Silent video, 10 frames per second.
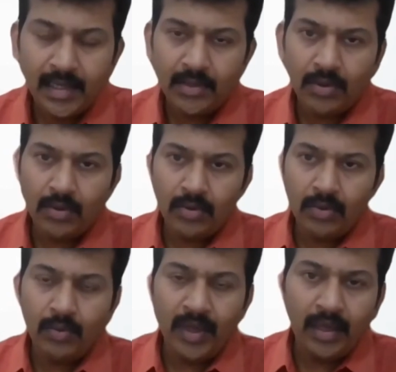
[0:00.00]

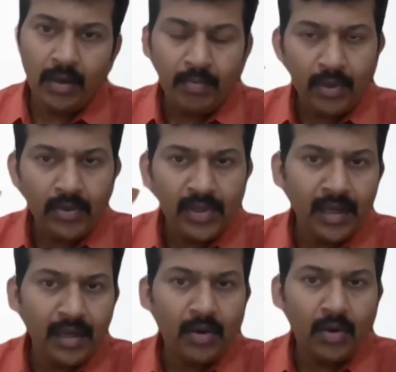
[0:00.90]
So we keep
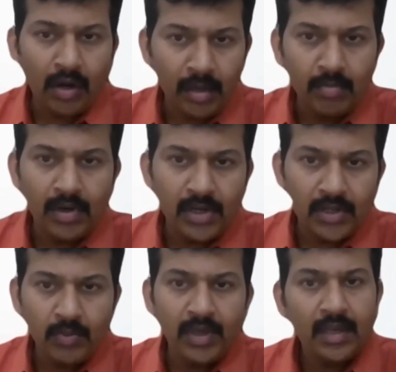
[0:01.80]
using cotton
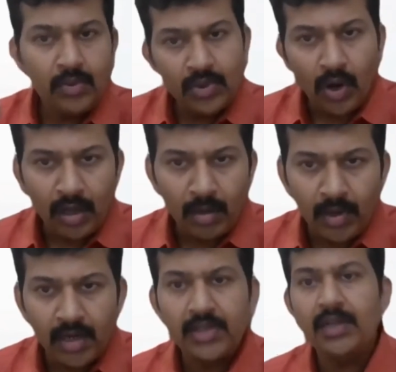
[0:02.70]
buds. We use cotton
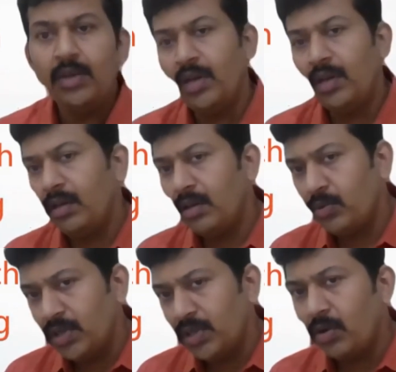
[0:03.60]
buds. During
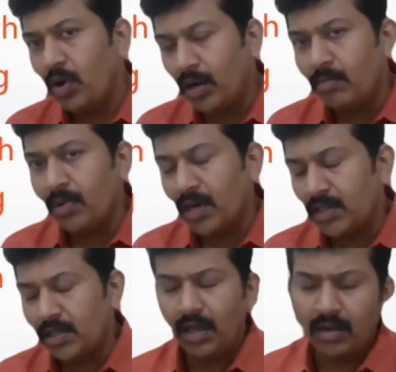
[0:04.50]
cotton
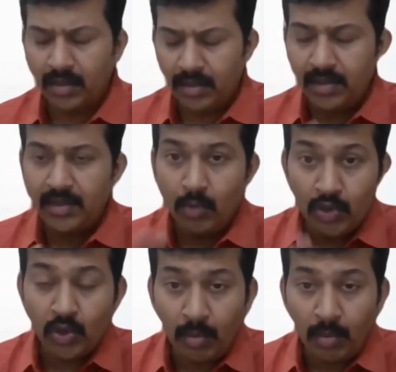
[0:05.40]
buds, this is the
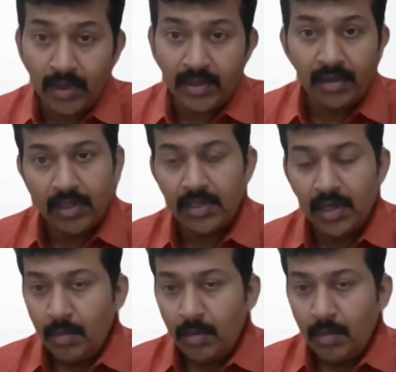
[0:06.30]
most commonest thing which